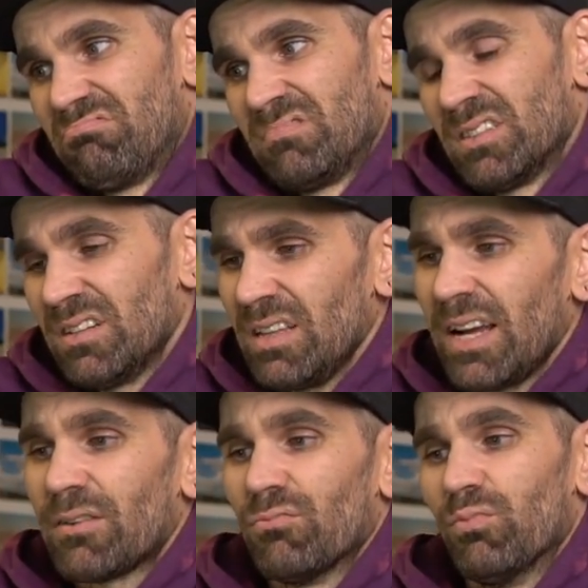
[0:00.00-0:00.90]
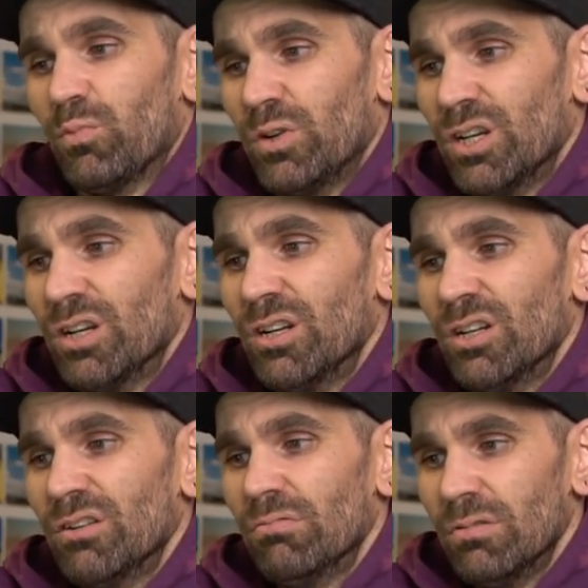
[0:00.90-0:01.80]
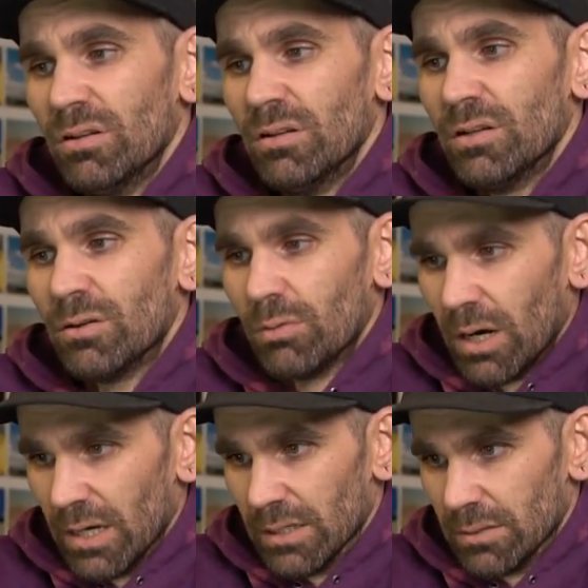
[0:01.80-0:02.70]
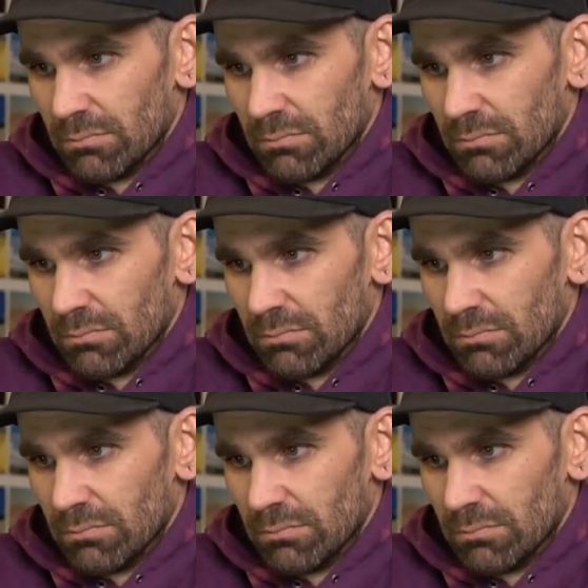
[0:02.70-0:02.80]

They're like really, really quiet.